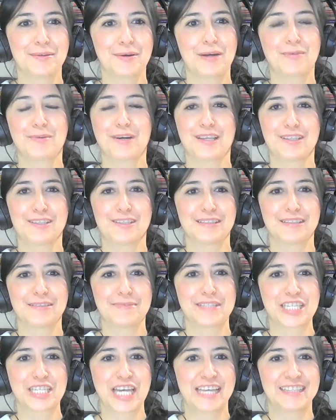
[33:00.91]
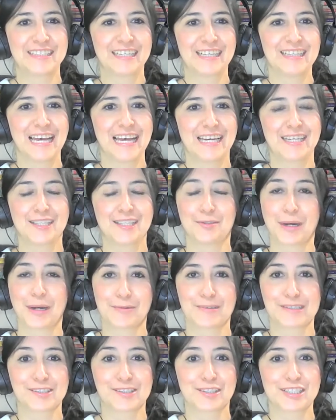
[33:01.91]
to our YouTube channel and to
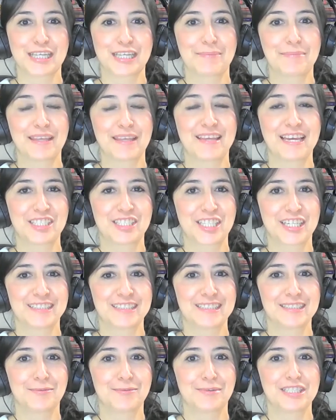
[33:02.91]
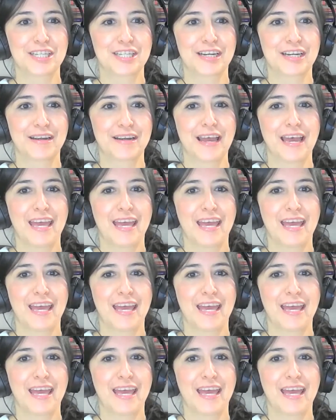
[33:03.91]
our social media channels, which are